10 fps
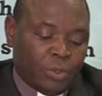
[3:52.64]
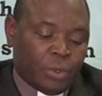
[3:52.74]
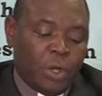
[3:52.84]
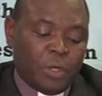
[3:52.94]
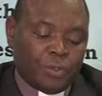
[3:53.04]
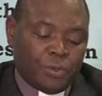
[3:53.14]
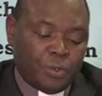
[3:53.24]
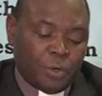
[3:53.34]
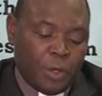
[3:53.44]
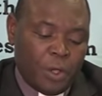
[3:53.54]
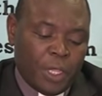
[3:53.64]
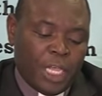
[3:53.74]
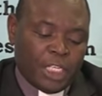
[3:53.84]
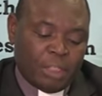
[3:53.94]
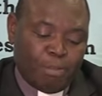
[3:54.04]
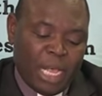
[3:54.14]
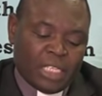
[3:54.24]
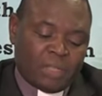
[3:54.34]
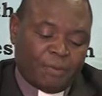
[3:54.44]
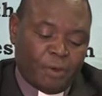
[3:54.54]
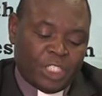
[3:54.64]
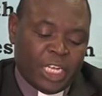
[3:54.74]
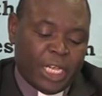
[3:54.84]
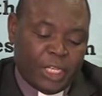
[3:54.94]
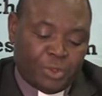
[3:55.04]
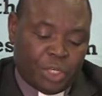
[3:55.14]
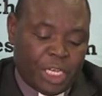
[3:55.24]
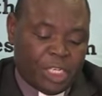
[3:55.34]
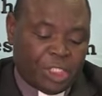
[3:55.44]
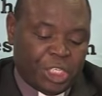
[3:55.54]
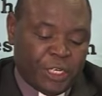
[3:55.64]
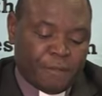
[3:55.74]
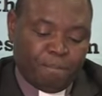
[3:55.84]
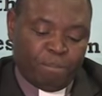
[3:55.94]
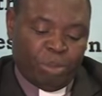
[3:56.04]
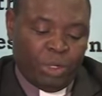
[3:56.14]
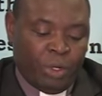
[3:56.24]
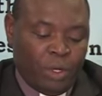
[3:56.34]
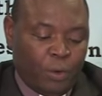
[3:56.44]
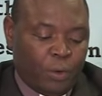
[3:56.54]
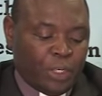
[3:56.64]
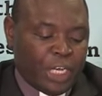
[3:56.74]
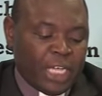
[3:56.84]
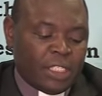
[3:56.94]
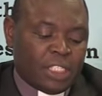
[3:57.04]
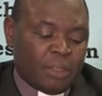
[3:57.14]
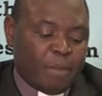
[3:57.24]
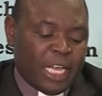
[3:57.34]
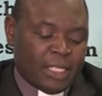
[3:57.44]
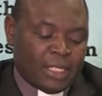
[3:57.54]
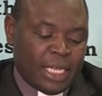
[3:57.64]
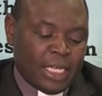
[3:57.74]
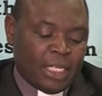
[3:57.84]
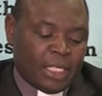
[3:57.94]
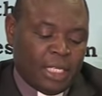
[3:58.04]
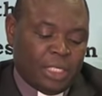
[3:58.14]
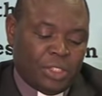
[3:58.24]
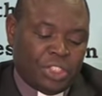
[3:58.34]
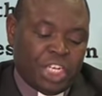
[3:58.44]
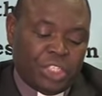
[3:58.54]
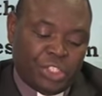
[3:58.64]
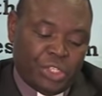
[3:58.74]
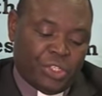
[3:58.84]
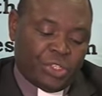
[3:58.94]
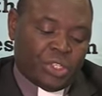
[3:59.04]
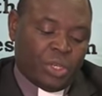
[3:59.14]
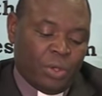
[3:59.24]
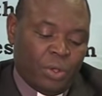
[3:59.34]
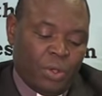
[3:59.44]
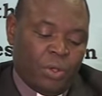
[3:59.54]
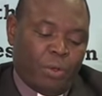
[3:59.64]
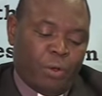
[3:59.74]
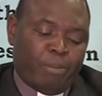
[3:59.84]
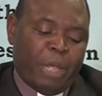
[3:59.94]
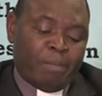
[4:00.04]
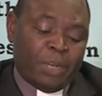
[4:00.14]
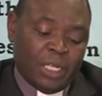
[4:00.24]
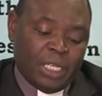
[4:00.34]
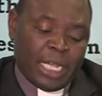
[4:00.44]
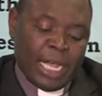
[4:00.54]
Door-to-door and mass voter education conducted by ZEC in churches or public